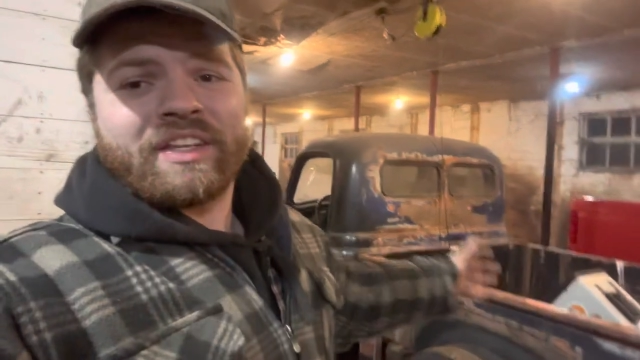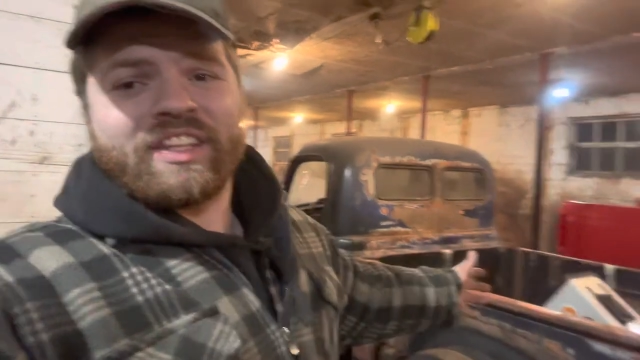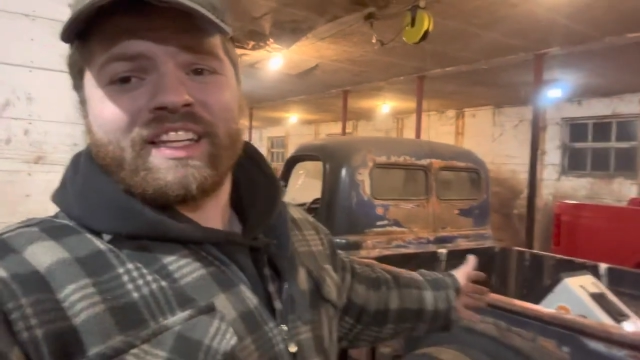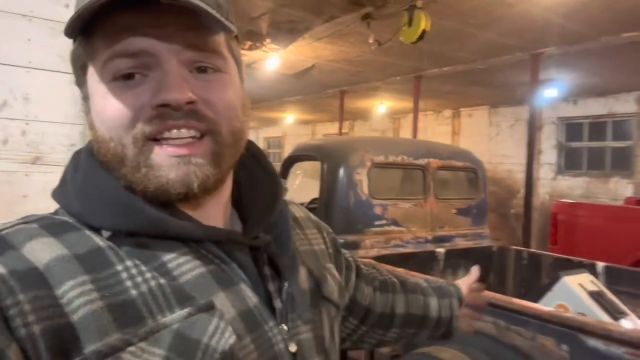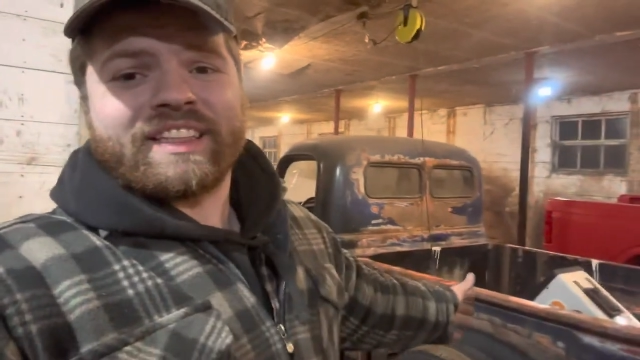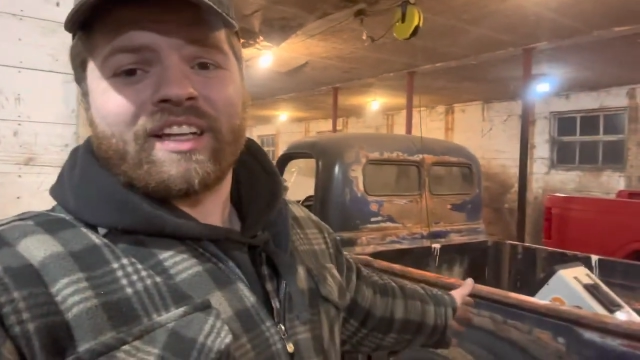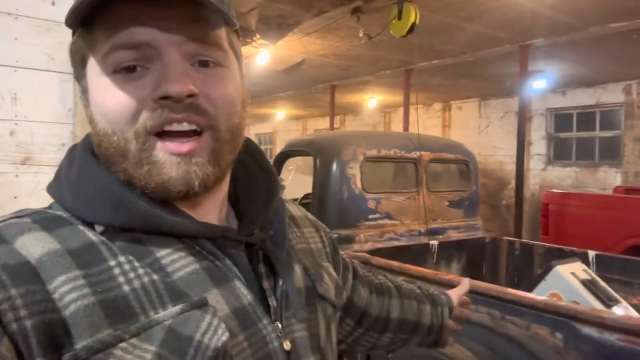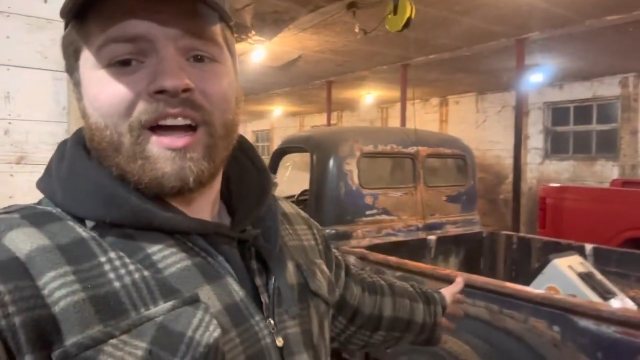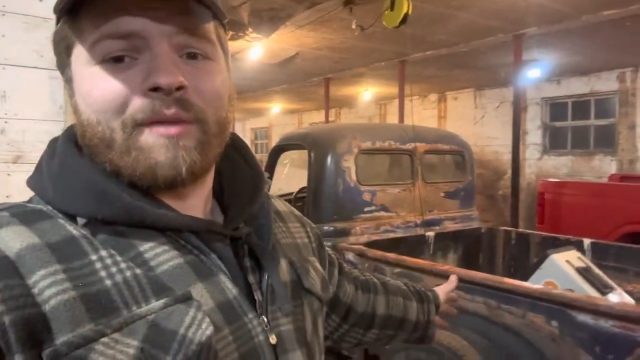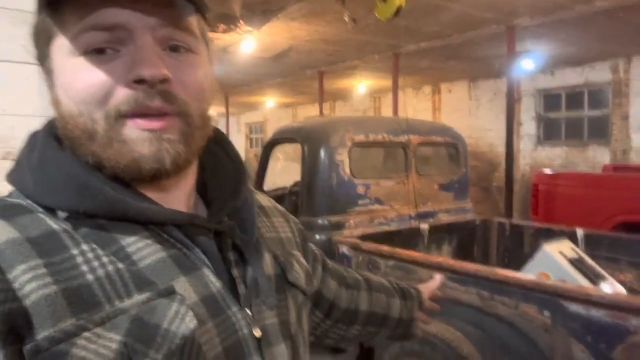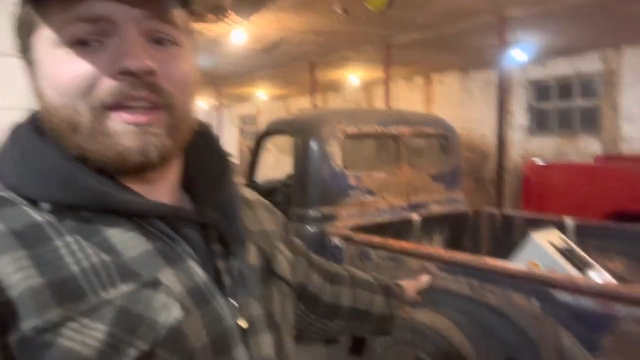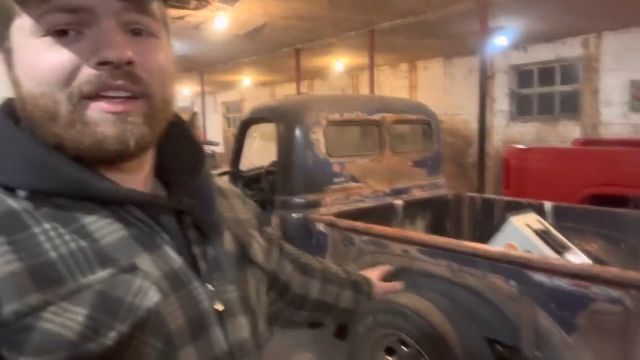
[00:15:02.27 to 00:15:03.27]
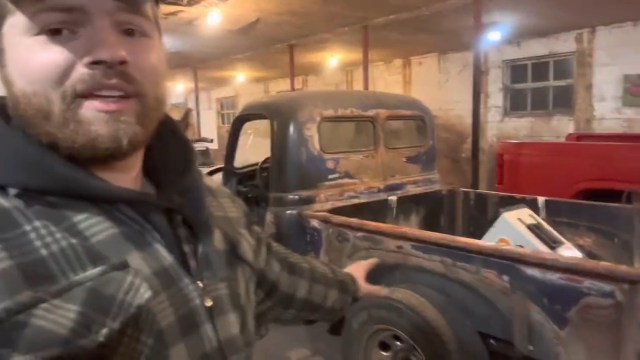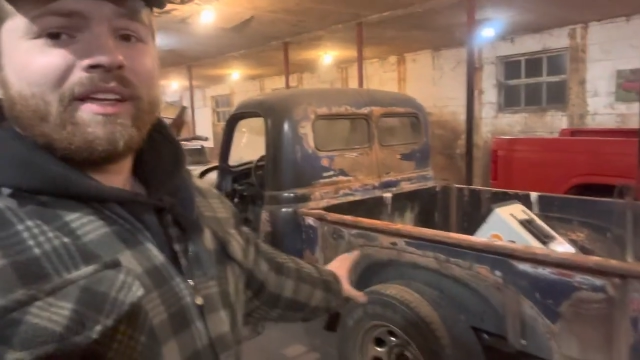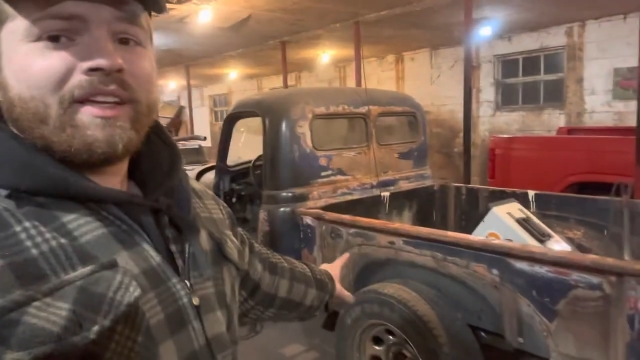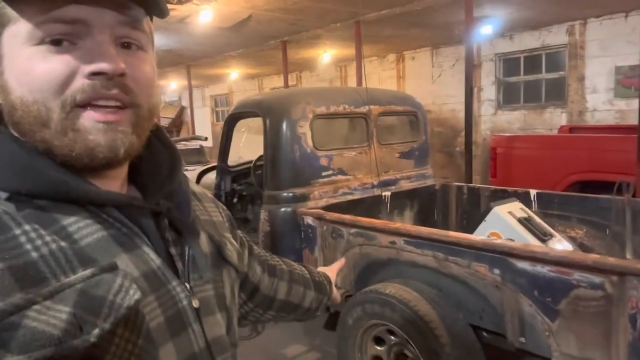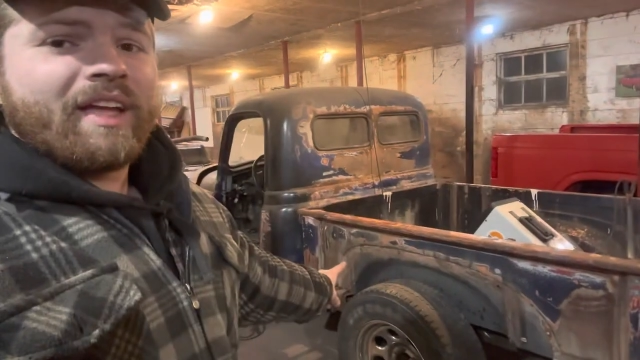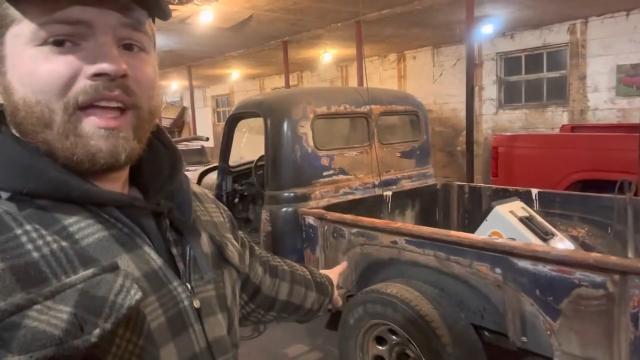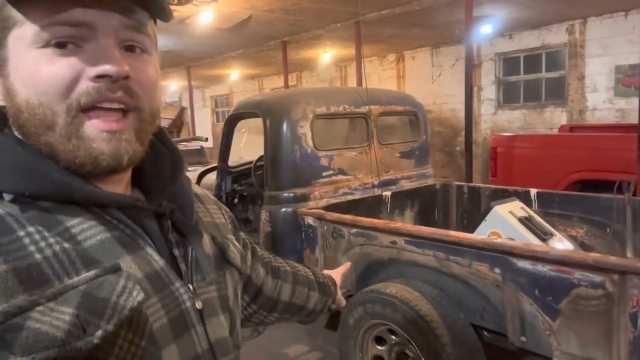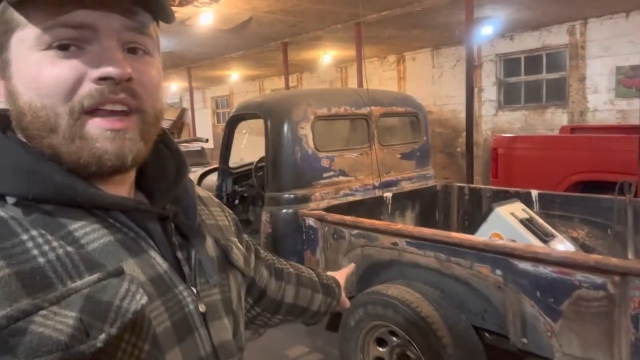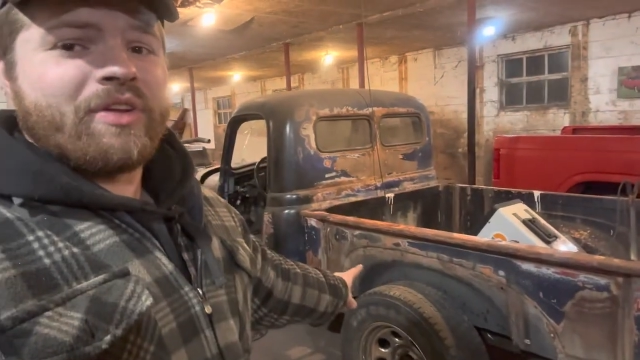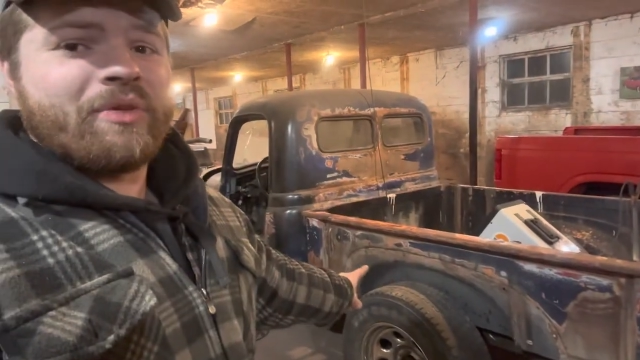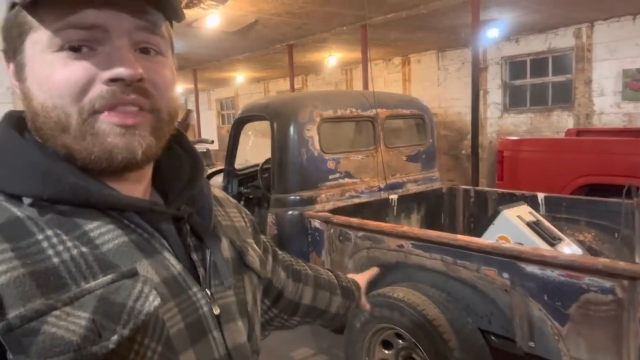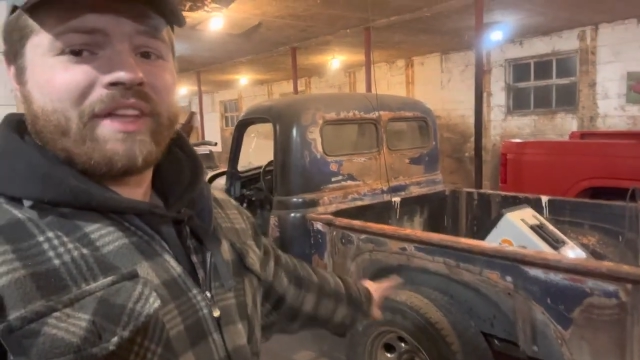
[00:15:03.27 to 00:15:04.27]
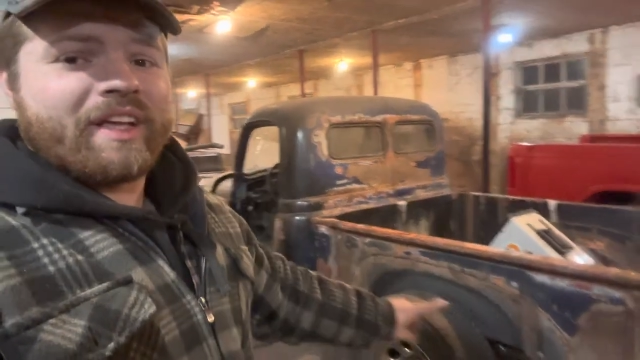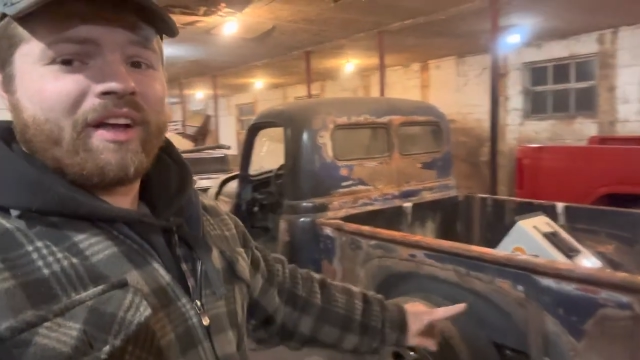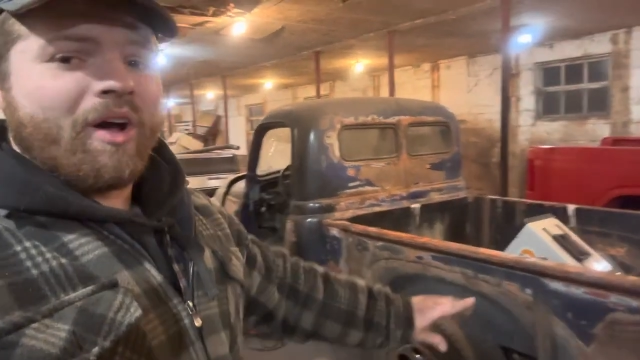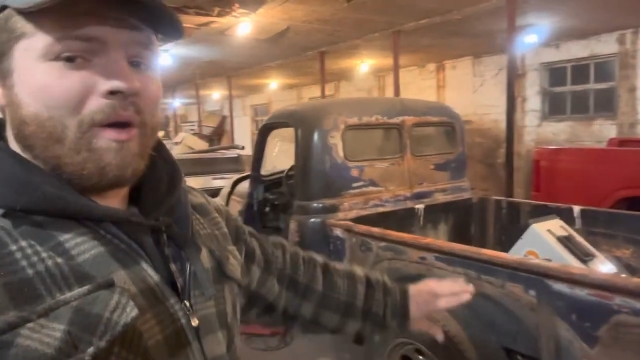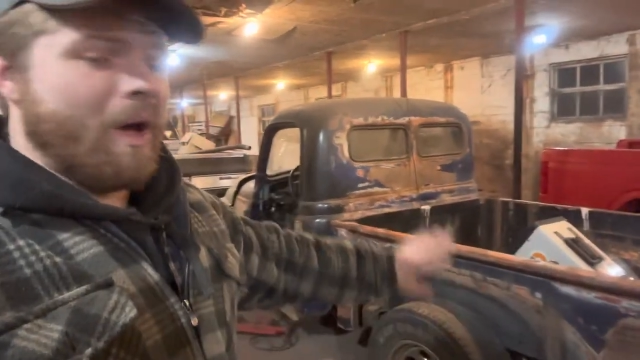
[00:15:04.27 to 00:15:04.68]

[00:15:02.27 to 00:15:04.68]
into this hobby and you think, oh,